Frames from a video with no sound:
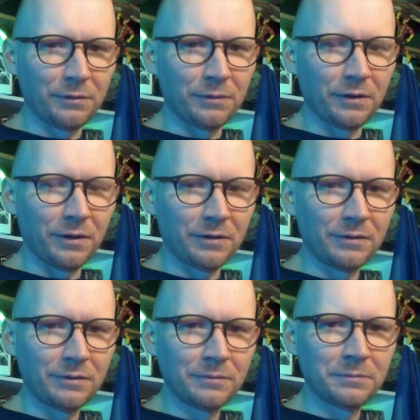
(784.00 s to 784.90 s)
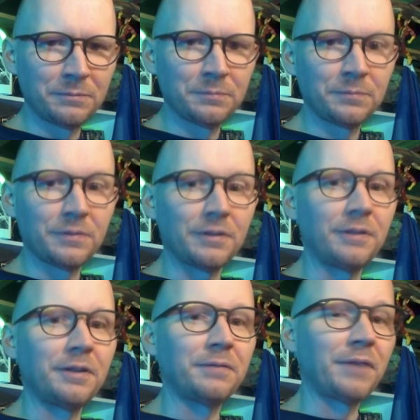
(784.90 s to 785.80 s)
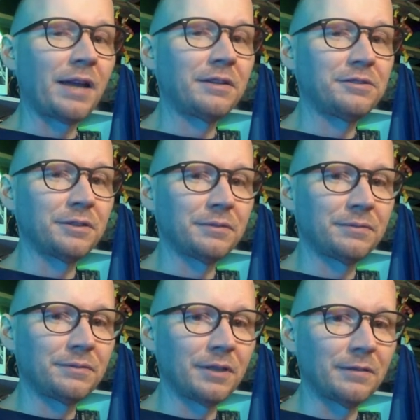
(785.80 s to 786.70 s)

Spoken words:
card. See the advantage of